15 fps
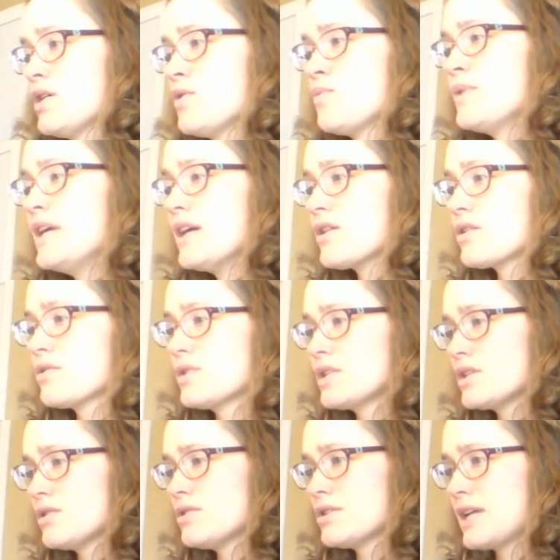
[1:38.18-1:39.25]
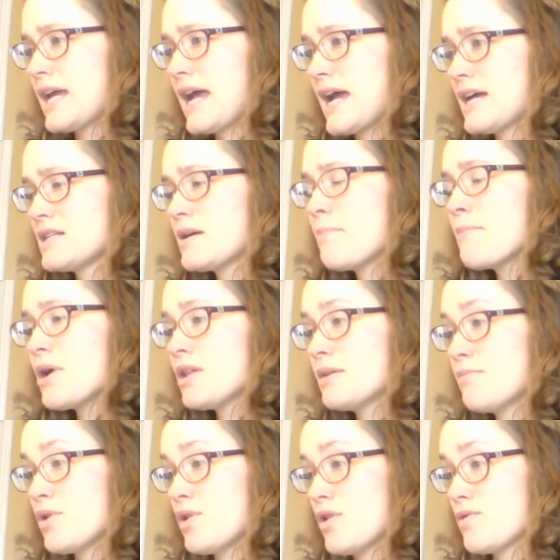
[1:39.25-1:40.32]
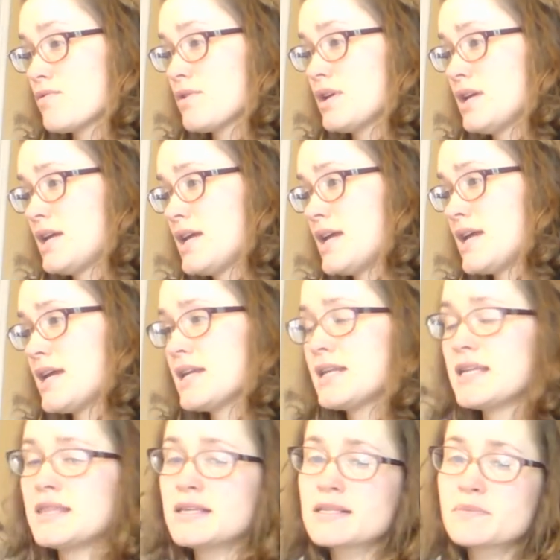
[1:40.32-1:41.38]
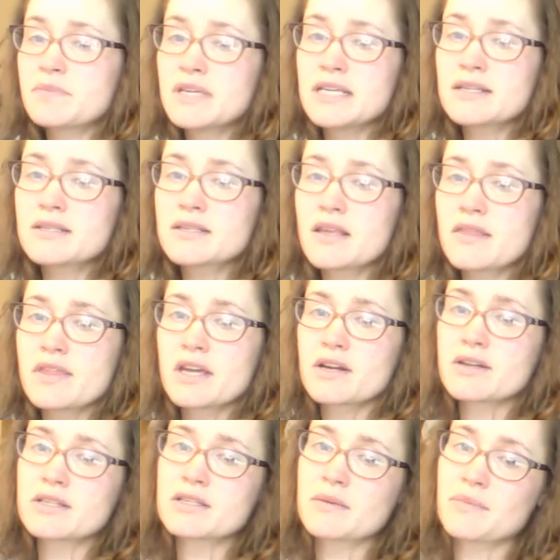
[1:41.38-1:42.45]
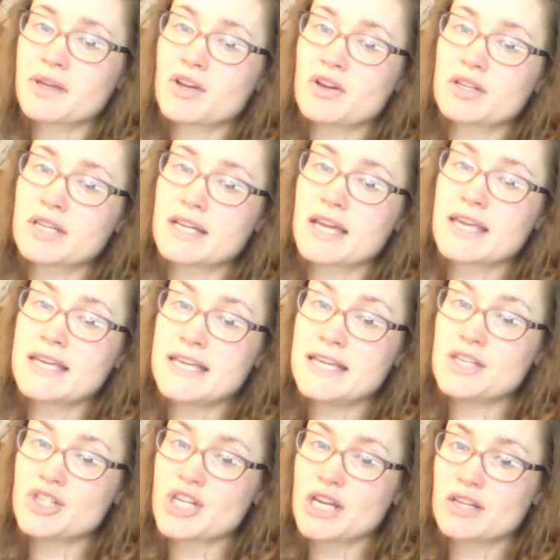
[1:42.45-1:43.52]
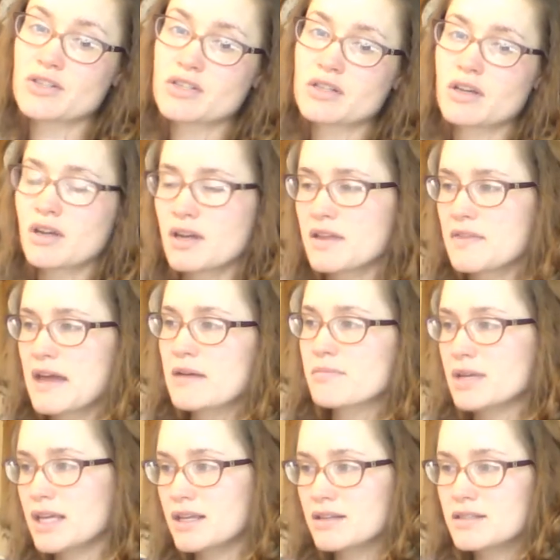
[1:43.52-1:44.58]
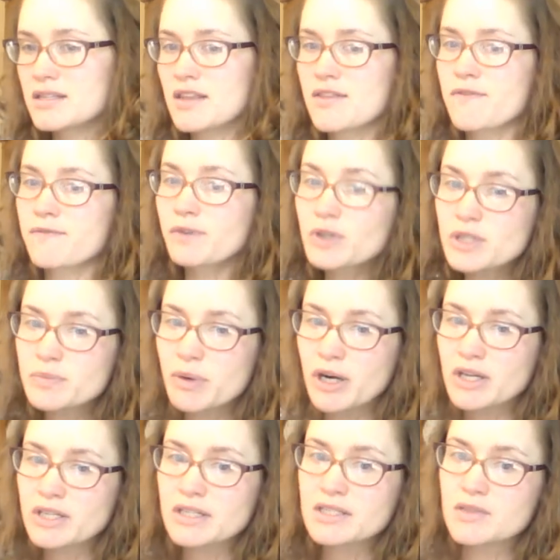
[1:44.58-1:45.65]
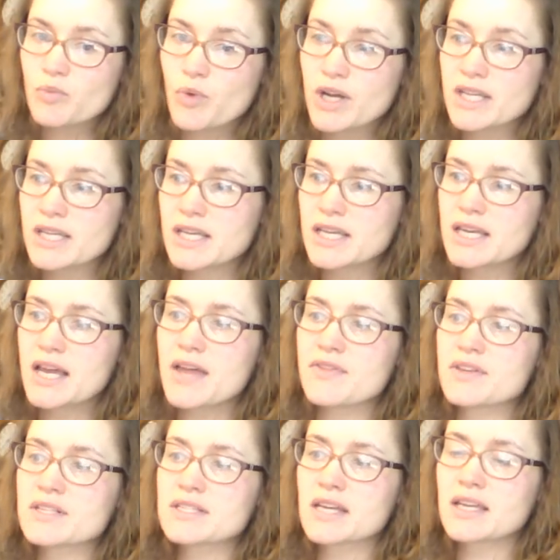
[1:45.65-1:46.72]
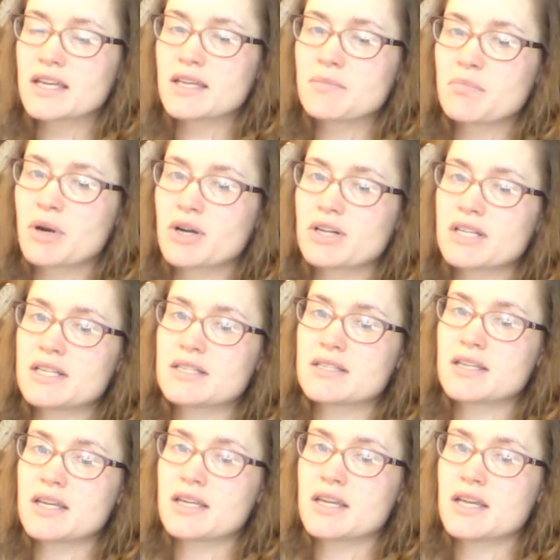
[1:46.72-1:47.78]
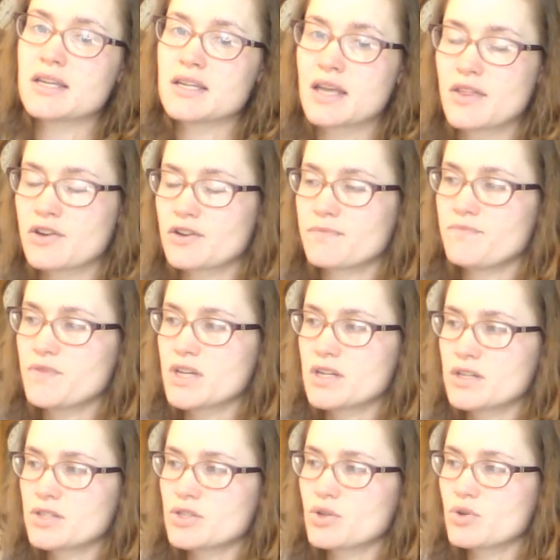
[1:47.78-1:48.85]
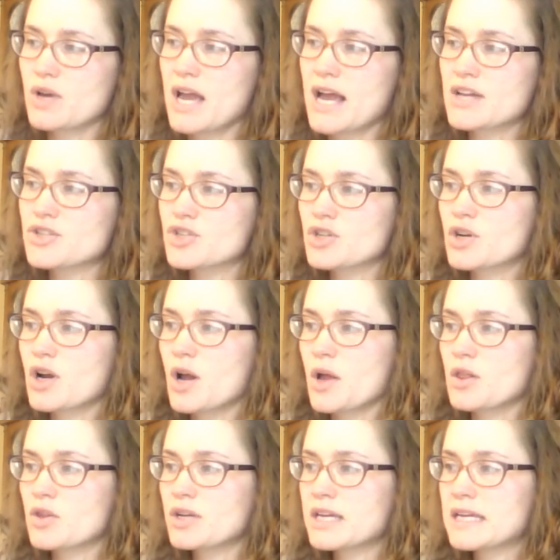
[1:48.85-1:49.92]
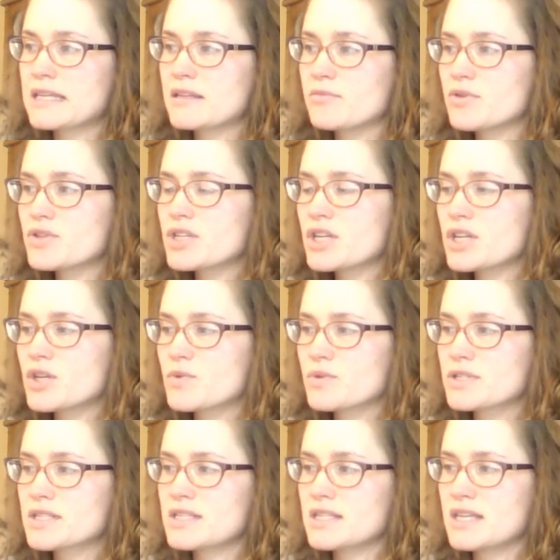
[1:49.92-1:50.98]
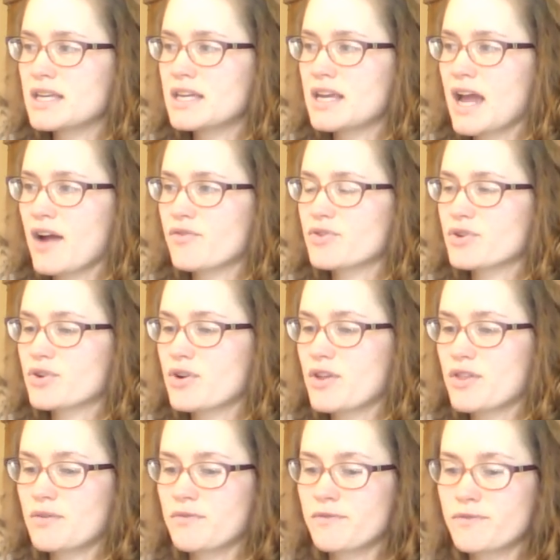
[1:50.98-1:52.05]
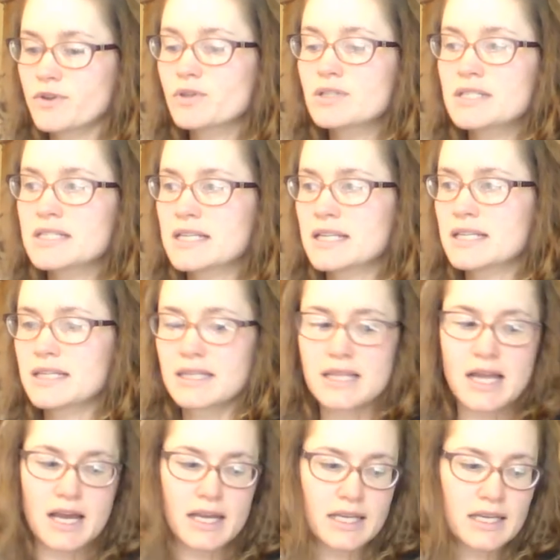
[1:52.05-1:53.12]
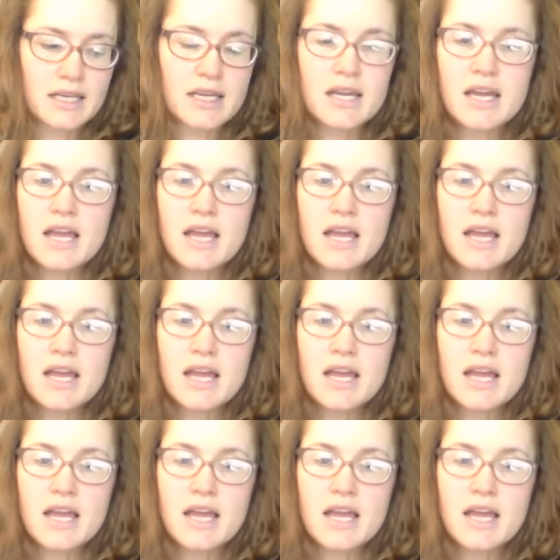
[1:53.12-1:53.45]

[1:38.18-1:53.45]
we are going to look at Malone. And in this piece, there's something called a key change. That means the first part is in one key and the second part is in another. So as you're looking in the music, you will see after the first line